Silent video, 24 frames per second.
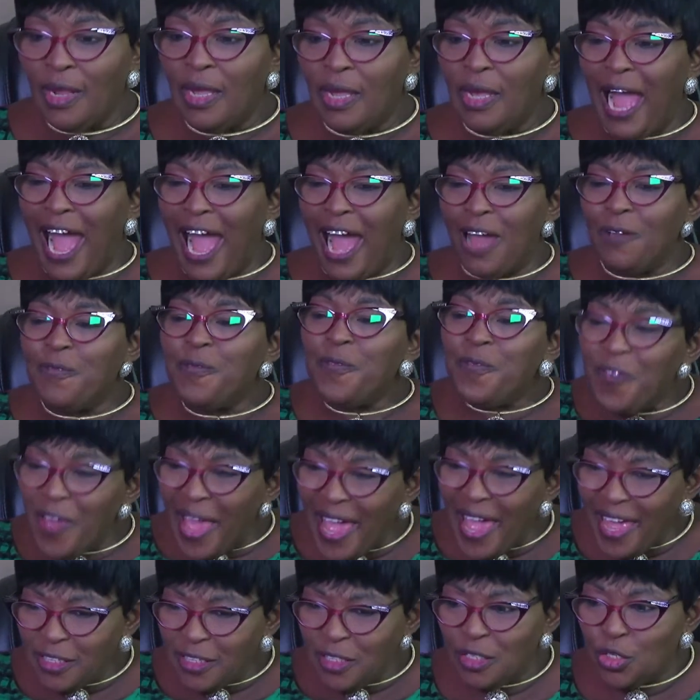affair
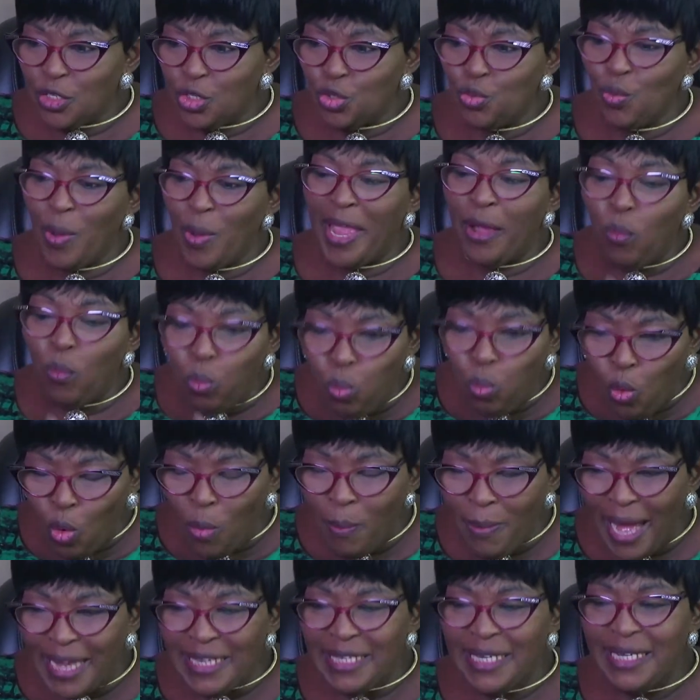to a
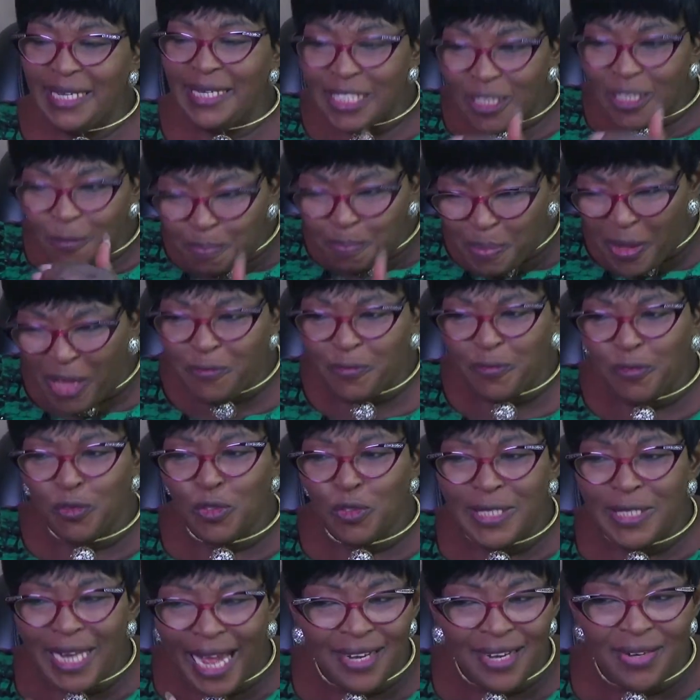woman is painful
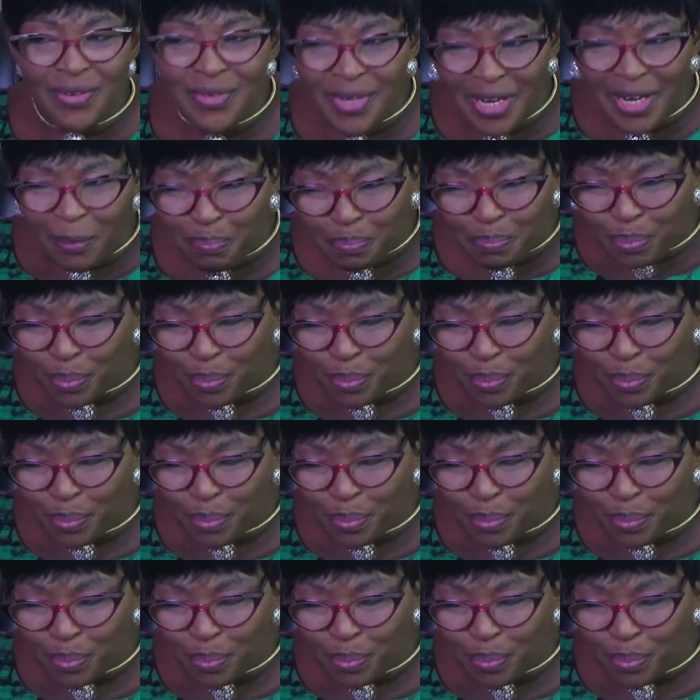than rape.